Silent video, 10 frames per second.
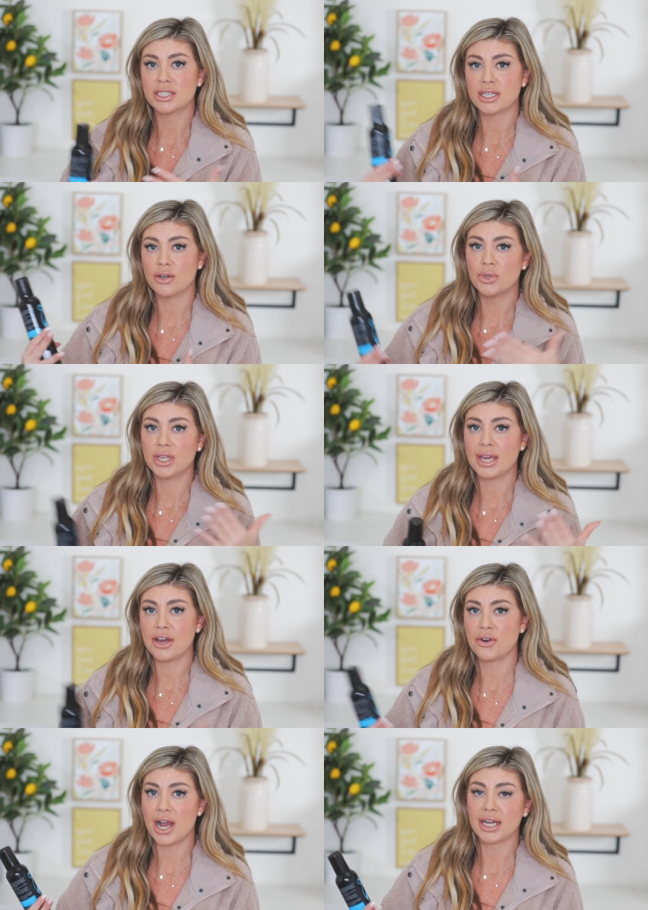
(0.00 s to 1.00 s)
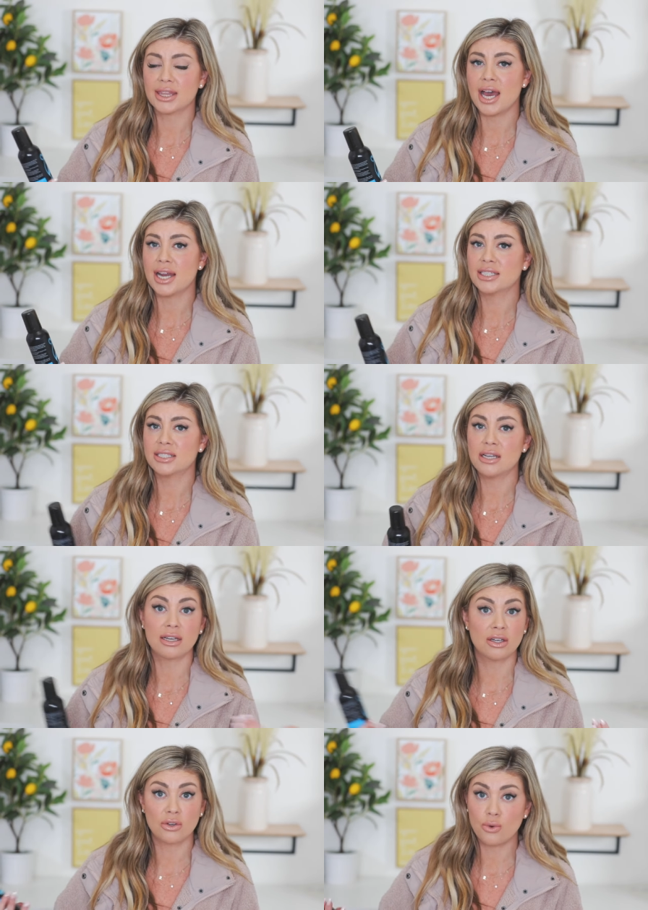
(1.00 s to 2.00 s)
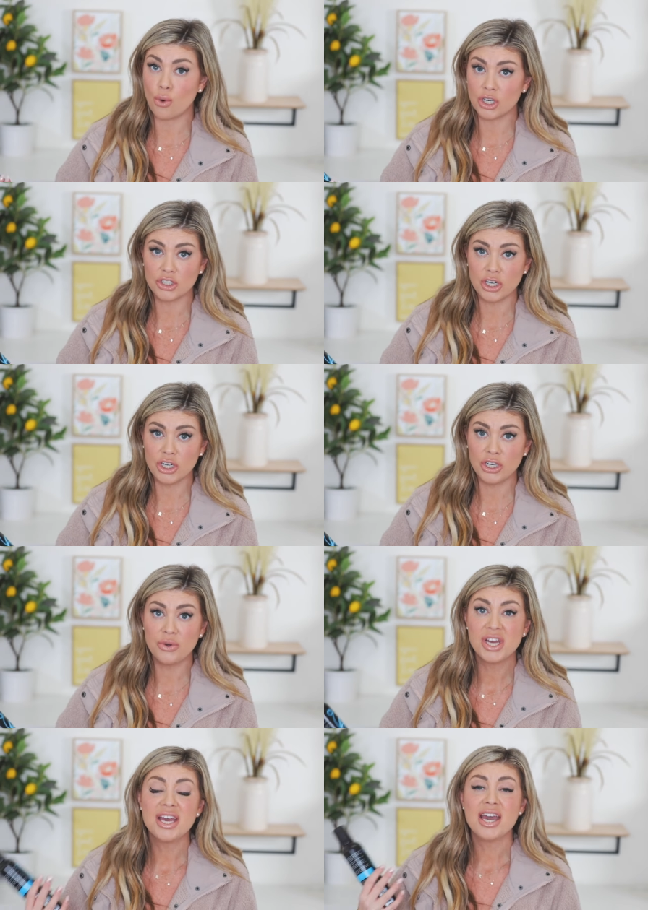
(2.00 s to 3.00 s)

it's going to really counteract that and it's not going to look orange on you.